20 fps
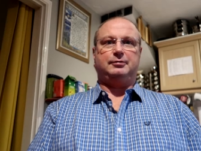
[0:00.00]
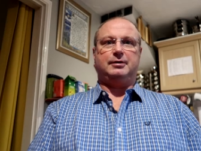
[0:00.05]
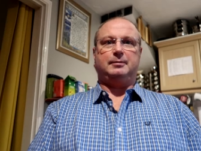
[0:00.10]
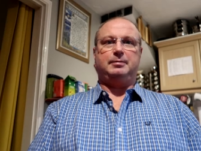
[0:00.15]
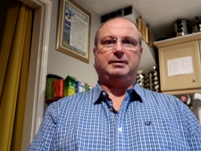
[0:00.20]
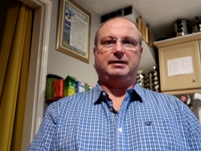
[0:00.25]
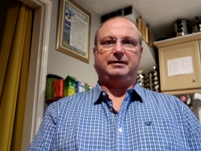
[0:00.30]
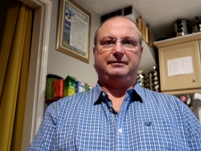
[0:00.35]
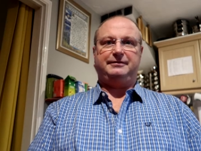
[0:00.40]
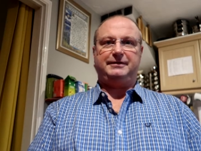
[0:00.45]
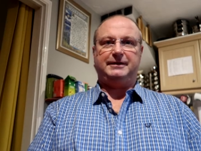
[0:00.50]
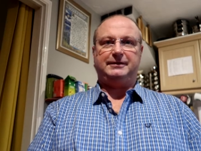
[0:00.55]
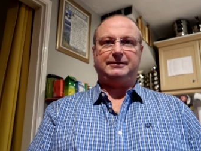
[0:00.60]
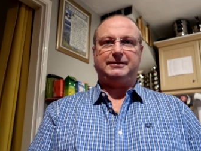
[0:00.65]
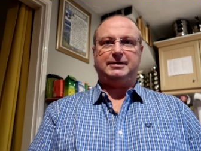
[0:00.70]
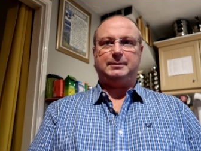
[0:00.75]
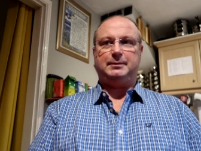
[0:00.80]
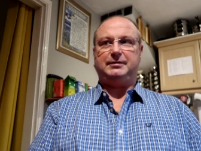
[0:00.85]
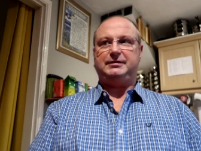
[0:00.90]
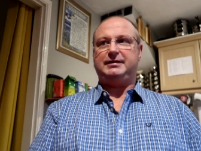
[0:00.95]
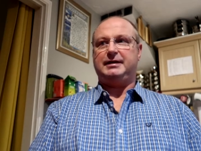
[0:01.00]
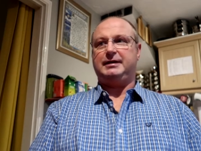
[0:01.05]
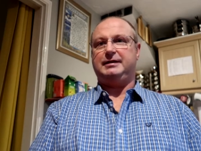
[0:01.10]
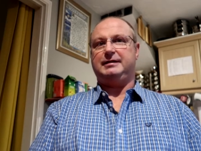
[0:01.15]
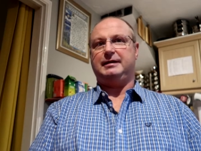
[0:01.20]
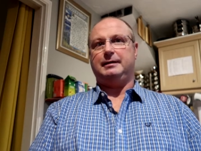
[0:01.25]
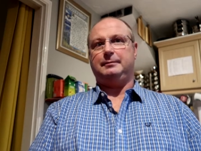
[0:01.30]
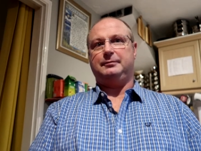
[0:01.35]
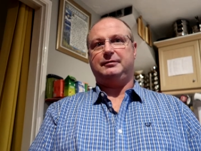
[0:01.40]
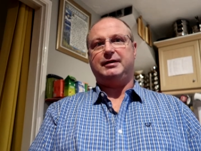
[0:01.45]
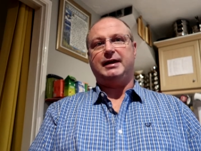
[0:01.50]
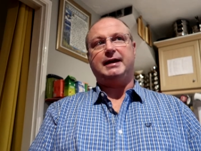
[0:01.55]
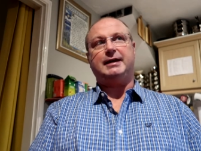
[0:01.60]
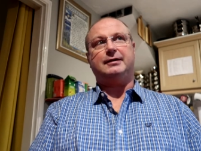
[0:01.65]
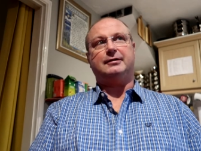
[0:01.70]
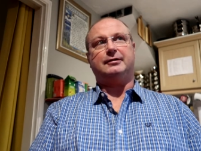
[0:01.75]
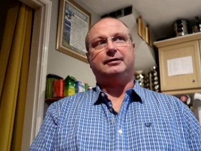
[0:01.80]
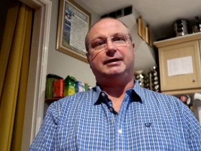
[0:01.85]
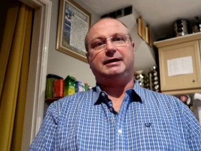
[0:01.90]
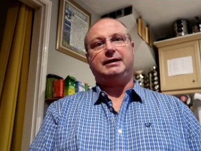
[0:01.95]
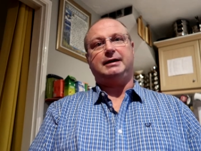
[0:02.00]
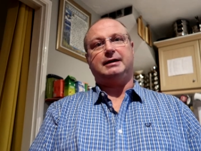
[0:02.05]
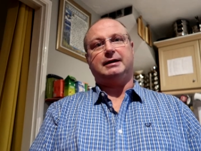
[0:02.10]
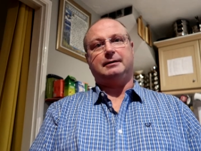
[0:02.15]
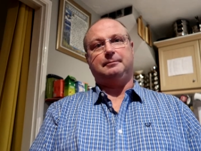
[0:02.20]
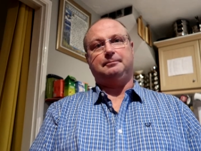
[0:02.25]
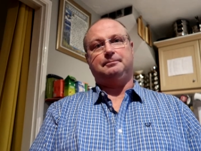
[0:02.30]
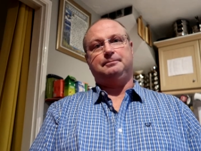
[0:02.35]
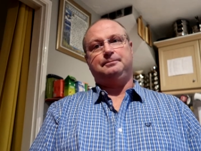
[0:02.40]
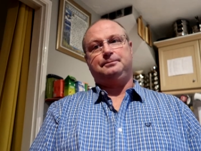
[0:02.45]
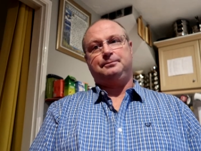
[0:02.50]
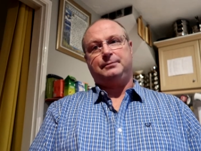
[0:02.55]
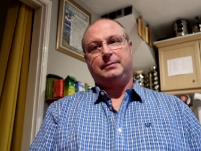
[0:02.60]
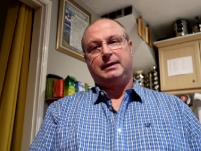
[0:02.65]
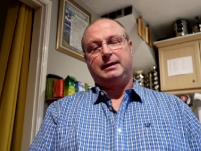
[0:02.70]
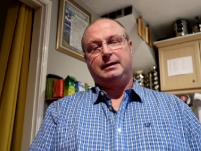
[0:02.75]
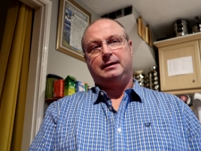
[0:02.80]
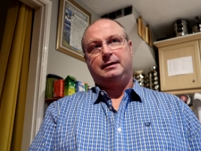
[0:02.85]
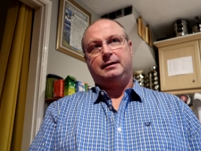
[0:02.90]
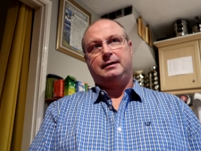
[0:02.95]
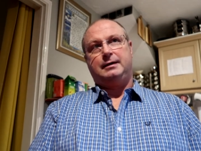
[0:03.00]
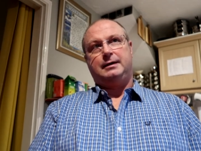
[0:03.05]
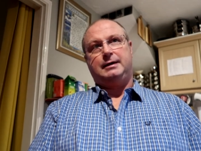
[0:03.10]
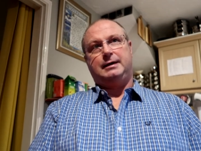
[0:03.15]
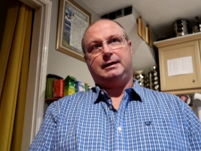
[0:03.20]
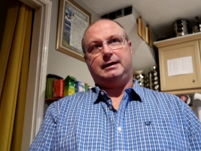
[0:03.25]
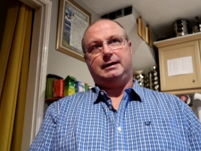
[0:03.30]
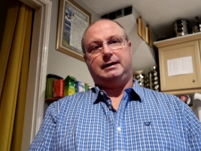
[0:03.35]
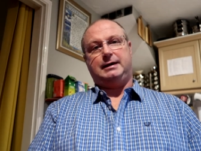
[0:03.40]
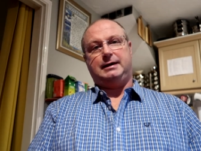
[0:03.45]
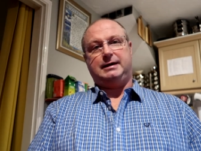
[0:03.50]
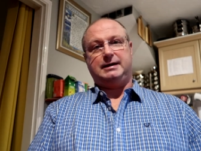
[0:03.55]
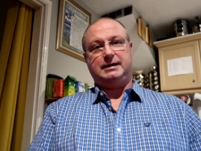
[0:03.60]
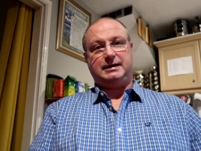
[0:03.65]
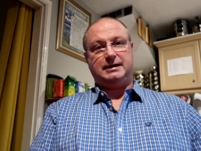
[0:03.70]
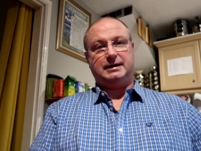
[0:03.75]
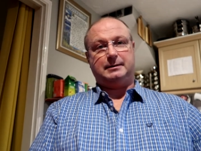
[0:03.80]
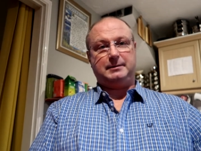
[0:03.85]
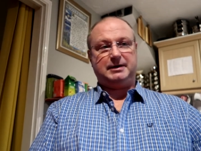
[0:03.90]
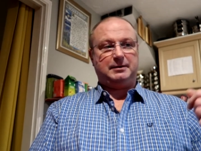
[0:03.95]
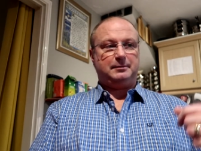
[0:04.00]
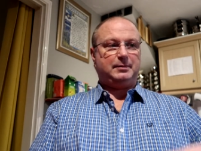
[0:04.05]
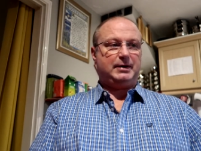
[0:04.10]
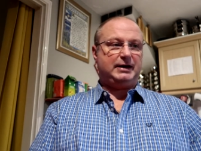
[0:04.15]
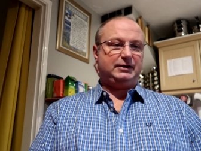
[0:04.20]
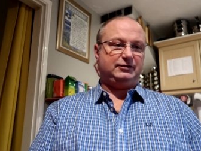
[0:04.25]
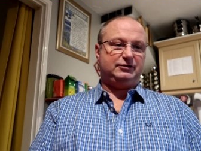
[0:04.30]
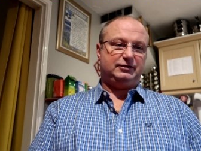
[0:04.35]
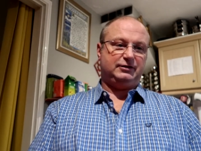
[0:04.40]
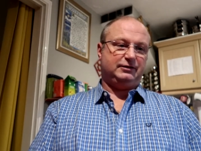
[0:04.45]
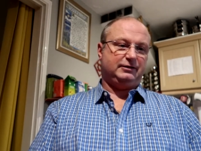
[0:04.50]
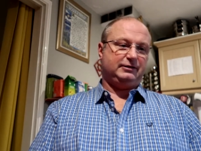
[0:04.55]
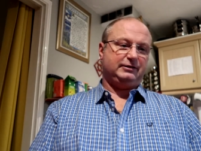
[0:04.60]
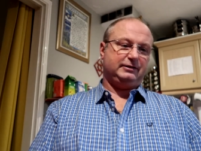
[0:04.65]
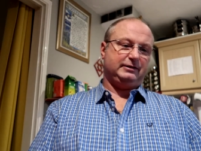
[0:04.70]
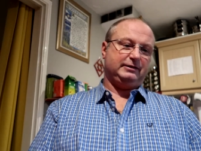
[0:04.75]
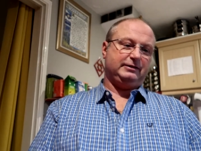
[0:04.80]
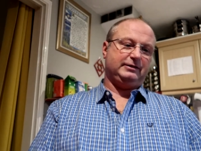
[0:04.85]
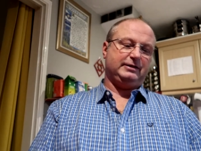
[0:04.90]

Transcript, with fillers: probably a 50% uptake on income uh, incoming patients.